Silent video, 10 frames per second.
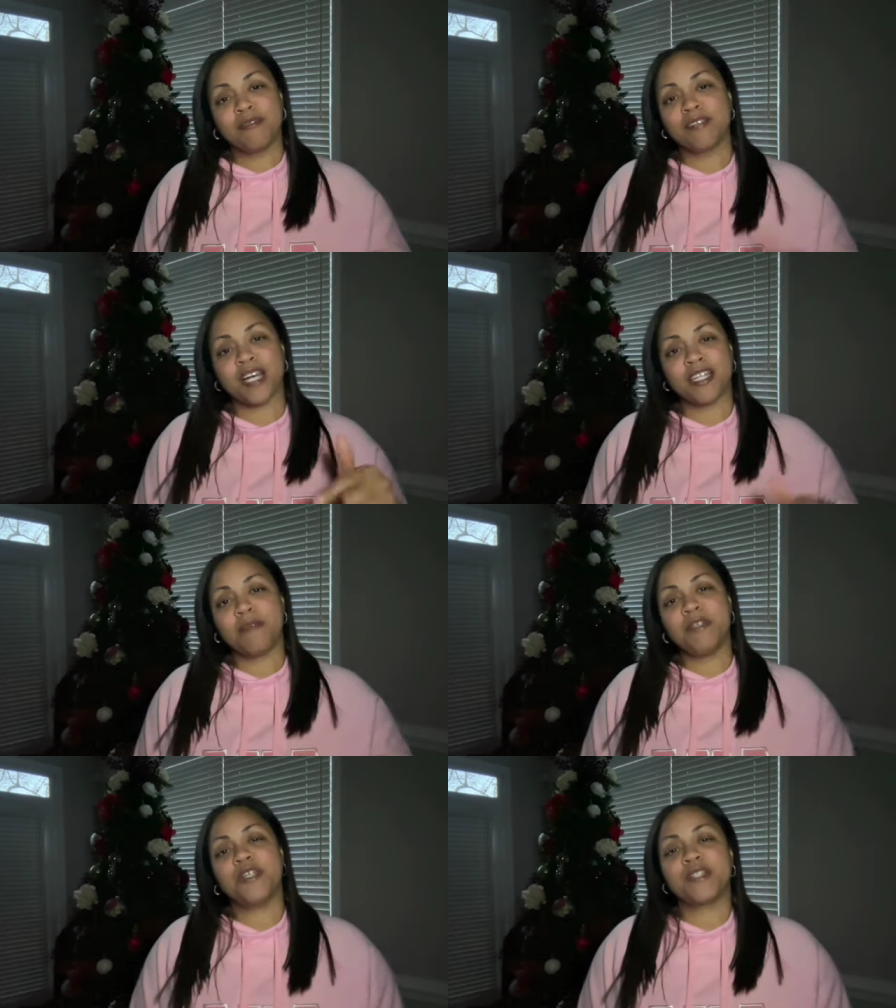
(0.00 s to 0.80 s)
uh, let
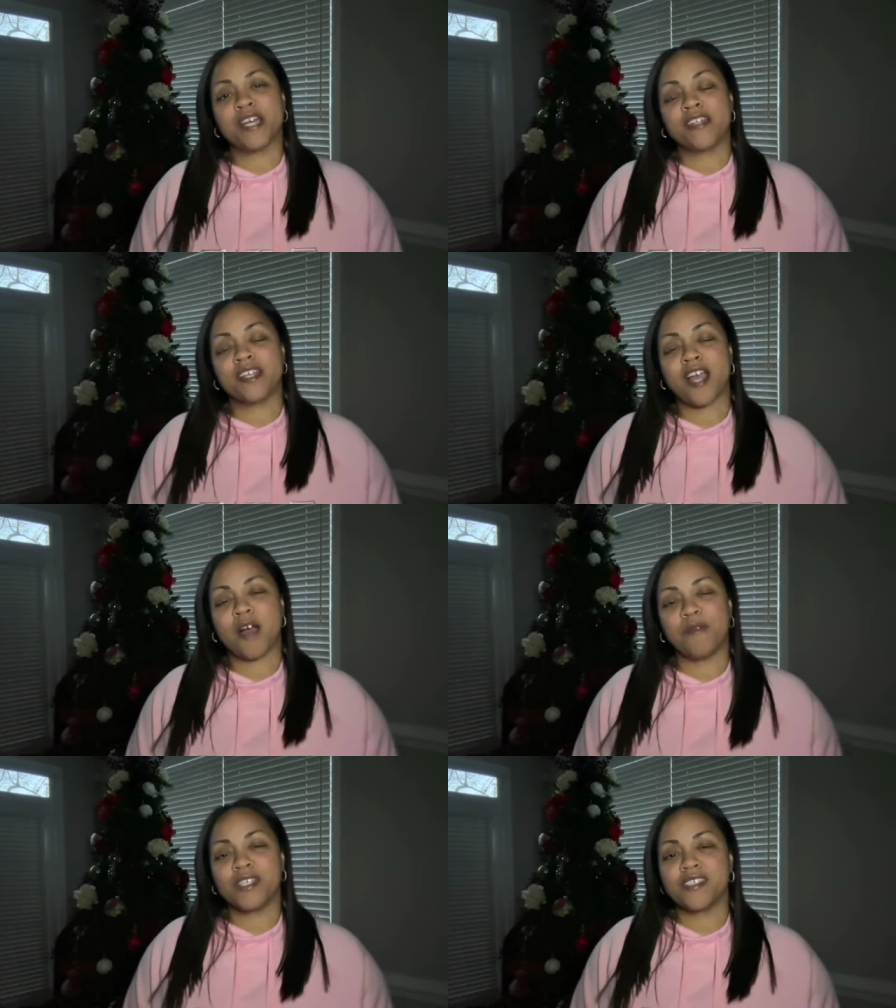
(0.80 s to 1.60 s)
me know down in the
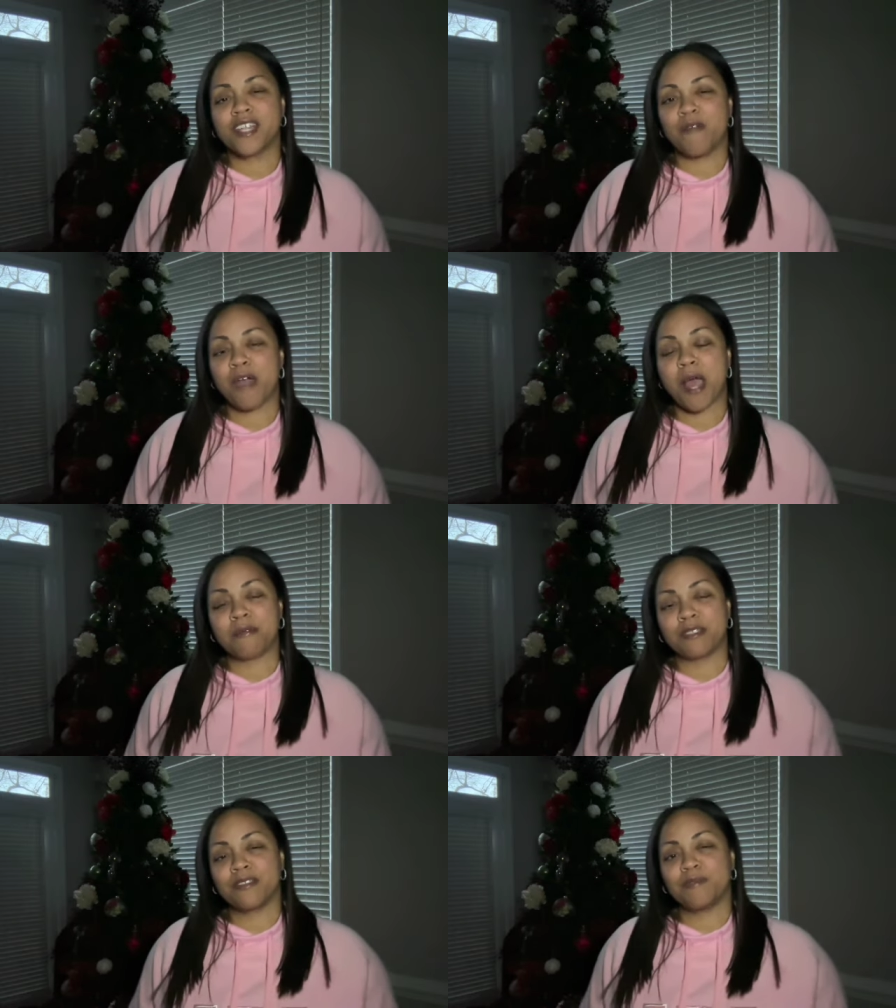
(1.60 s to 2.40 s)
comments and I will
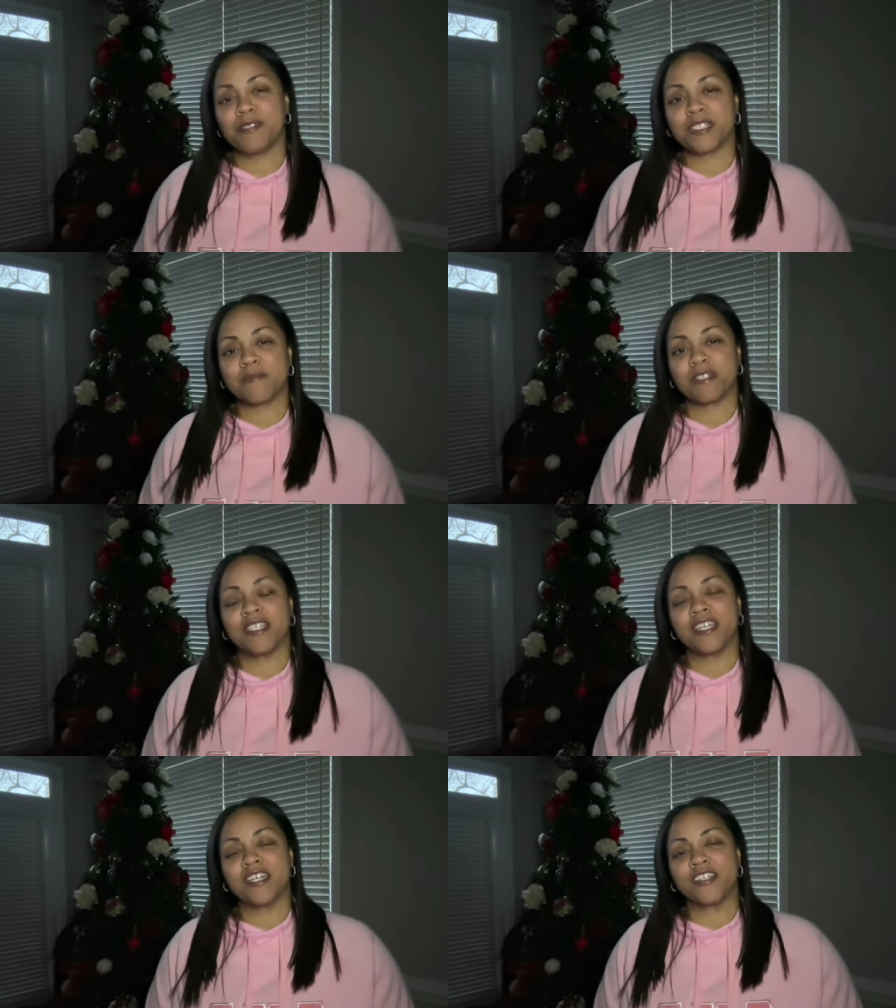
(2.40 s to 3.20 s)
absolutely put something
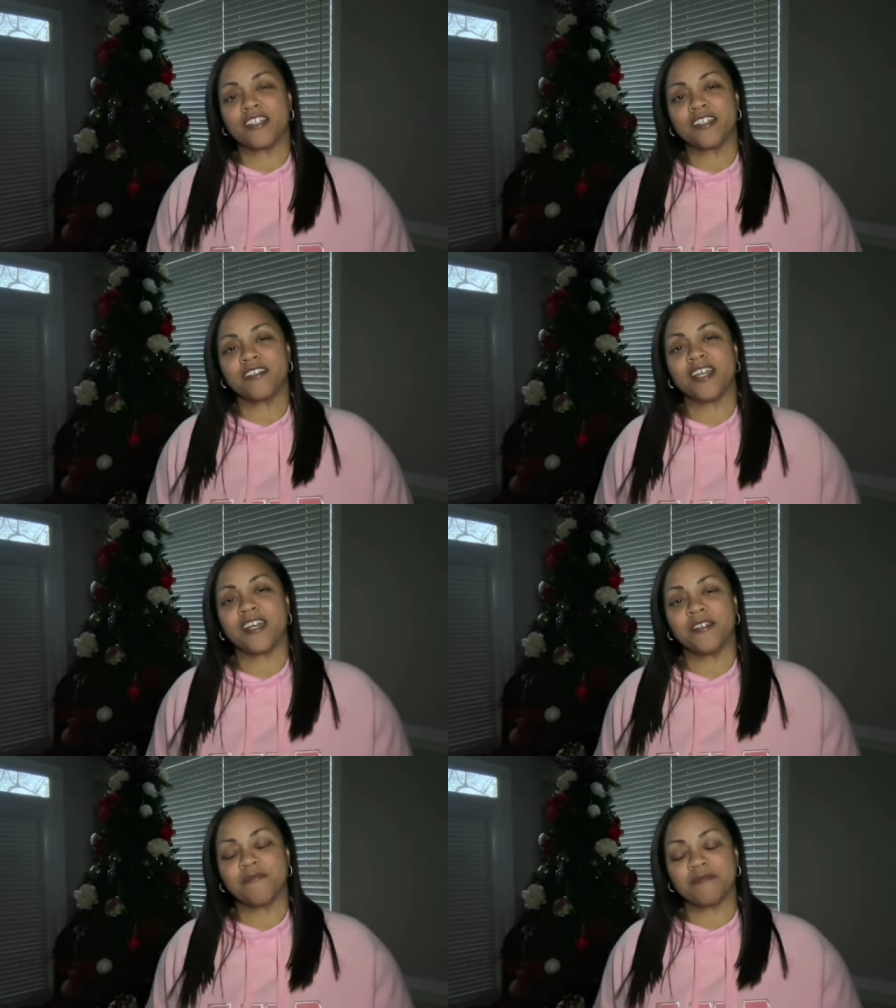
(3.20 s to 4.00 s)
together and
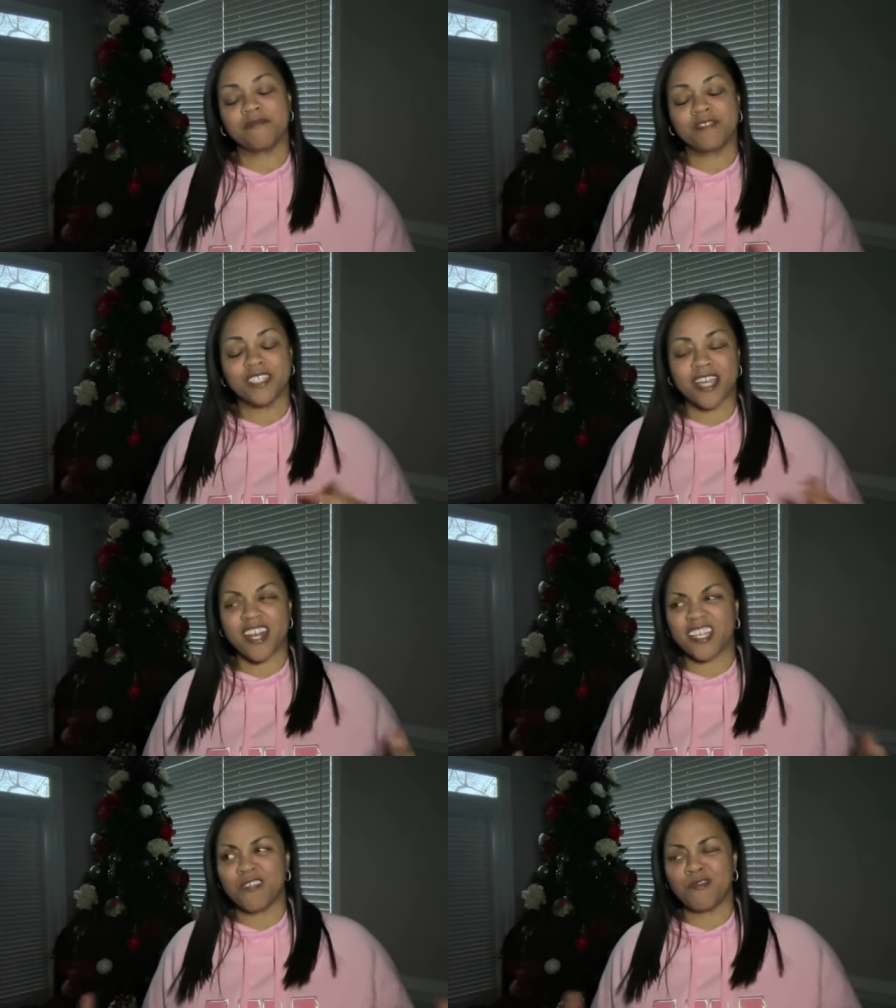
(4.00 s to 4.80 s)
um, just kind
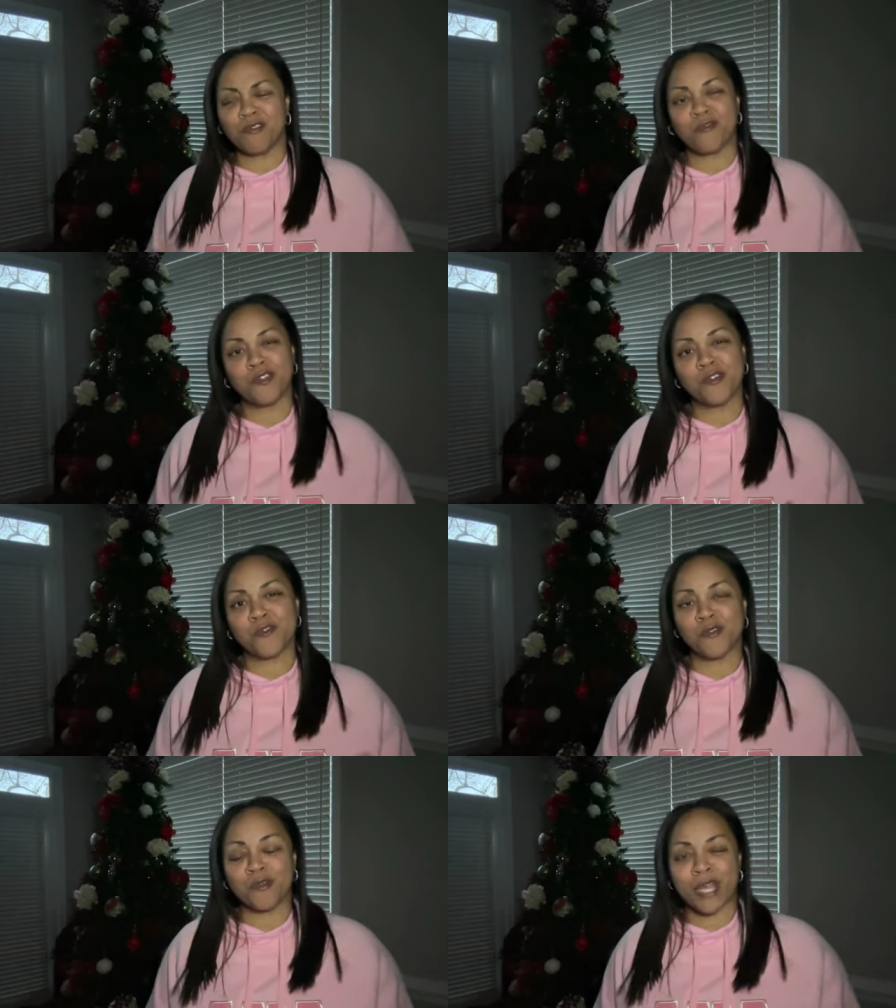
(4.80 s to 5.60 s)
of give you a feel
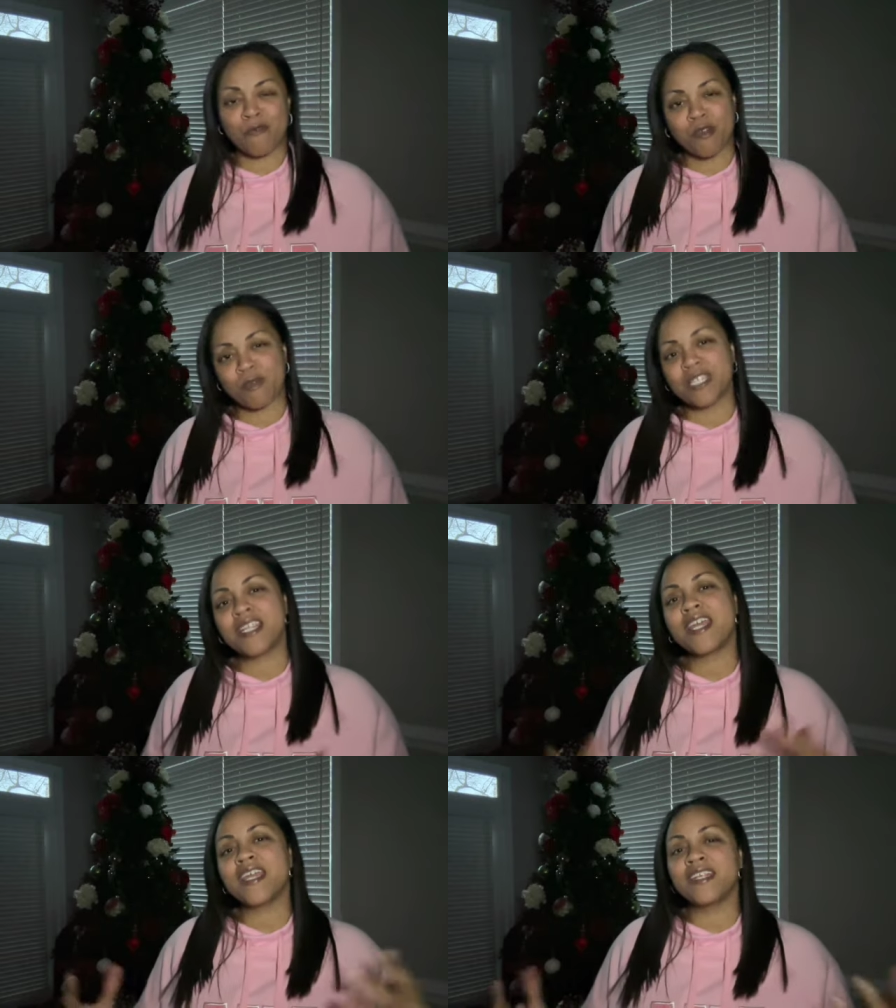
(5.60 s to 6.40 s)
for like where we
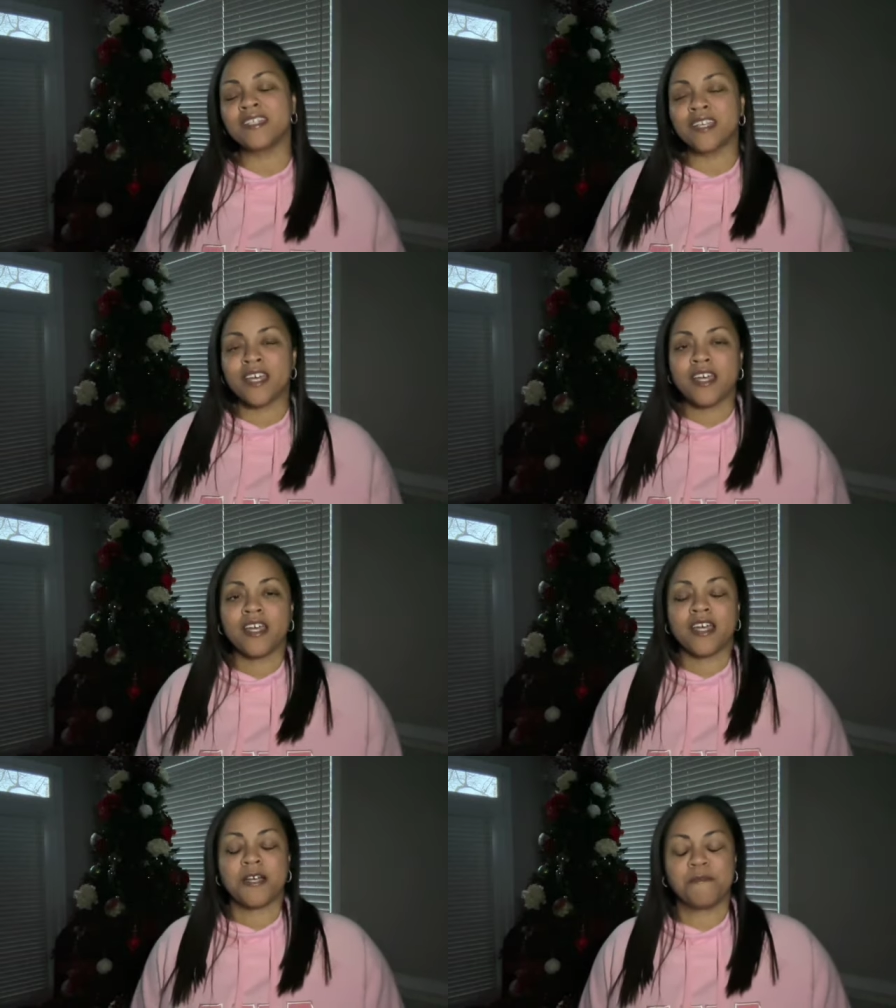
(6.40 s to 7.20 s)
stayed and
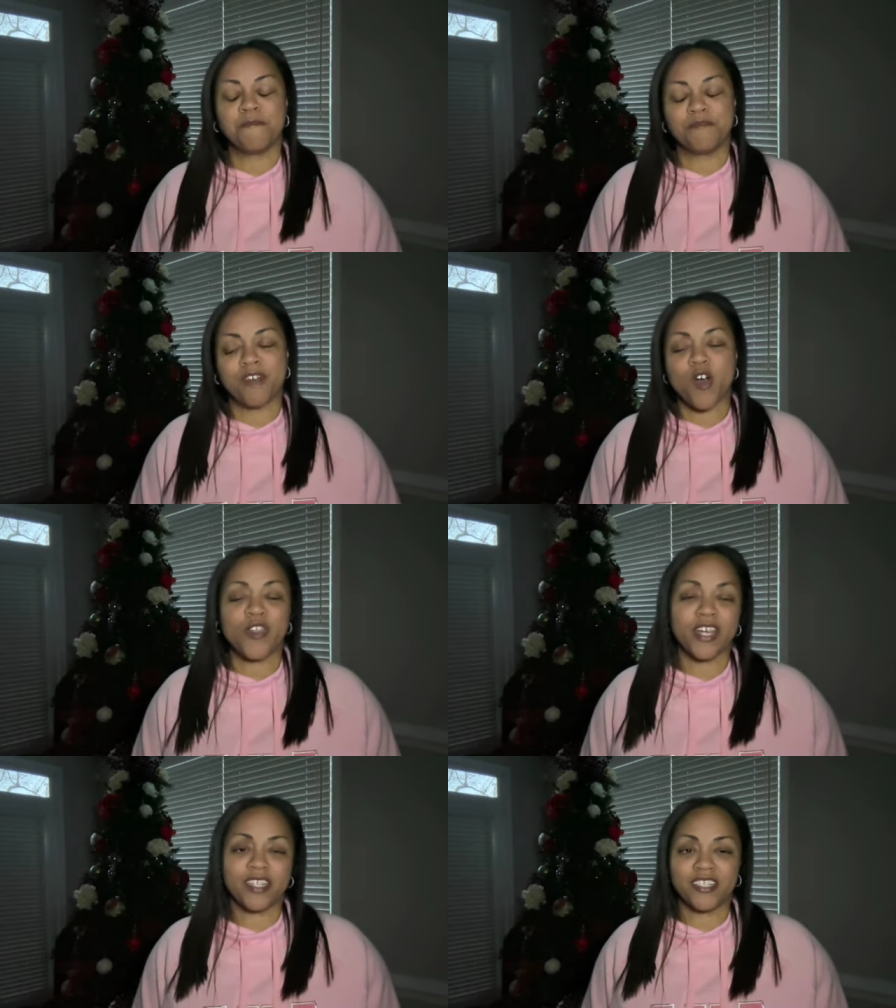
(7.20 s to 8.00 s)
um, all
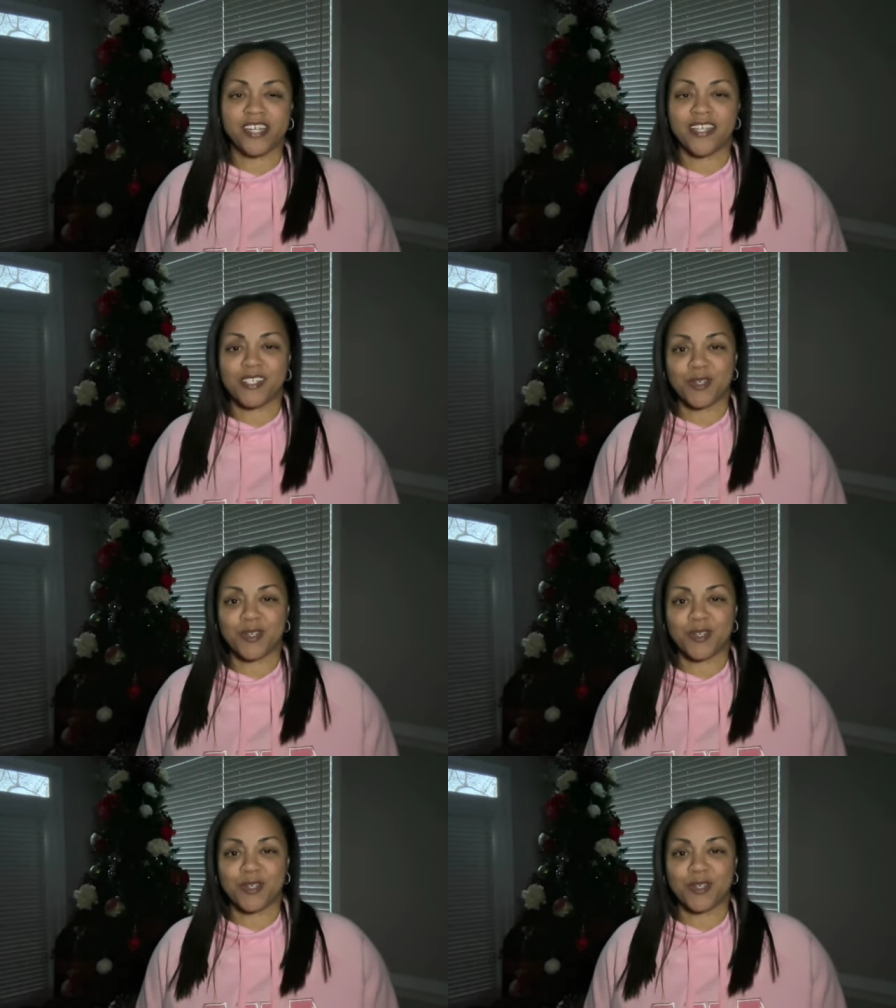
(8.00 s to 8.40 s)
that good jazz.